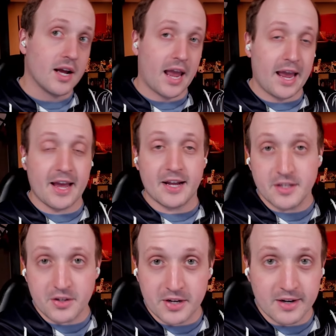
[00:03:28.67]
And
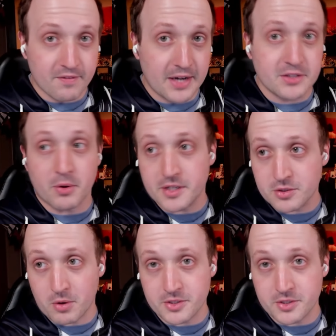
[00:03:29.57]
you get an invite to our Discord